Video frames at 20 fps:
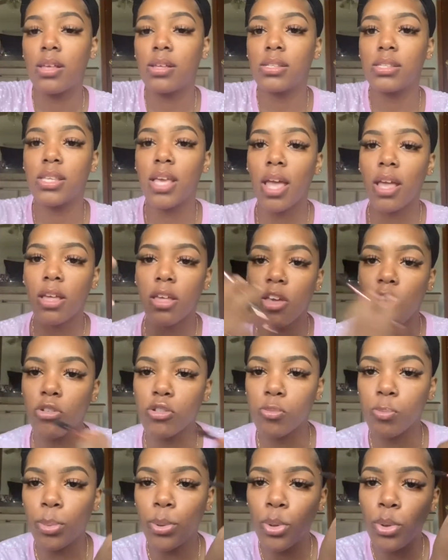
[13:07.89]
Take your
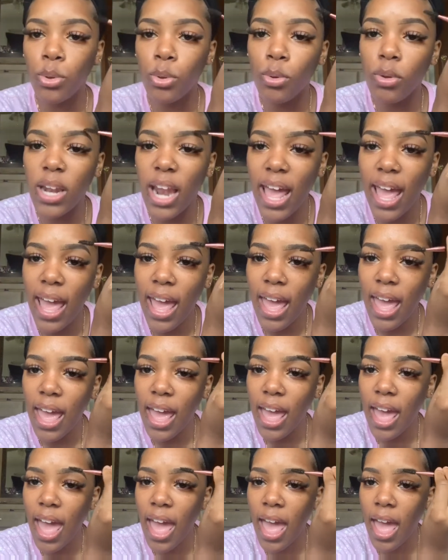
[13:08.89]

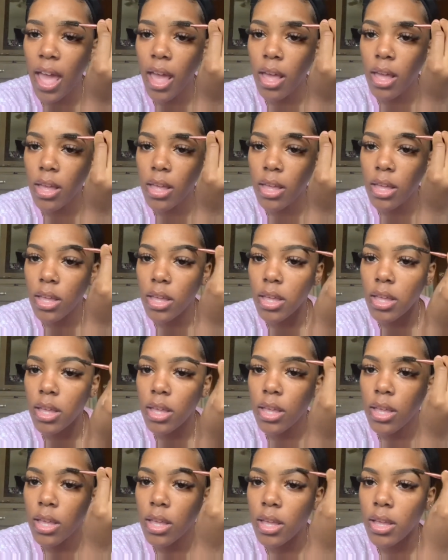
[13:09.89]
spoolie.
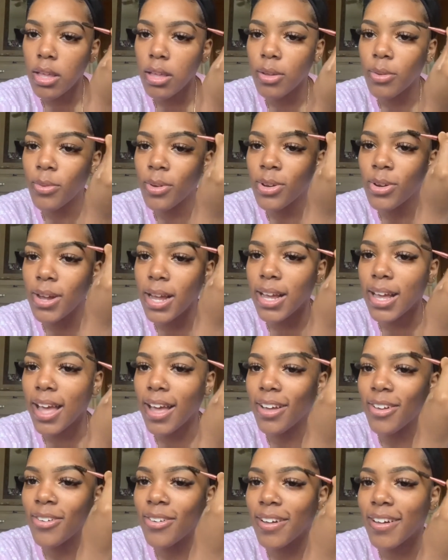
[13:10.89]
What do I
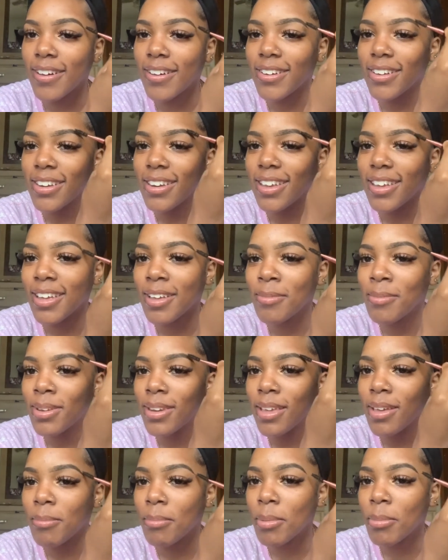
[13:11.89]
got going on today? I'm in a
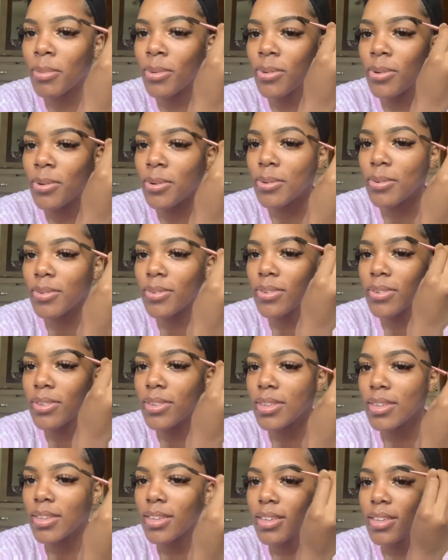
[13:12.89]
happy mood.
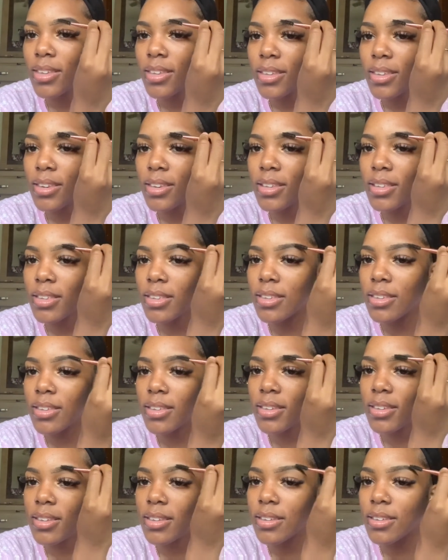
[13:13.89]
That's
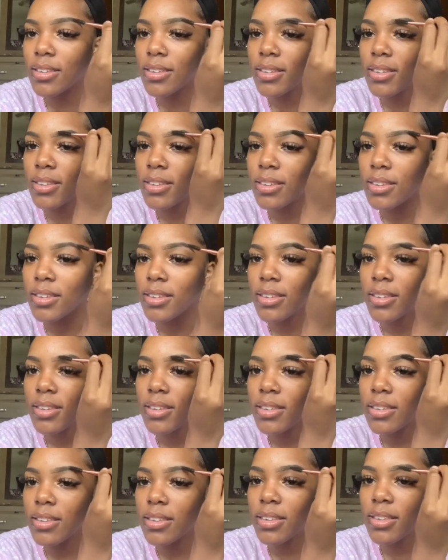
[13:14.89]
good.
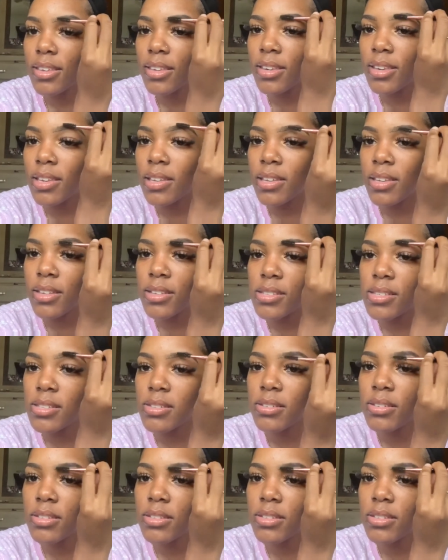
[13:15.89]
Get an answer.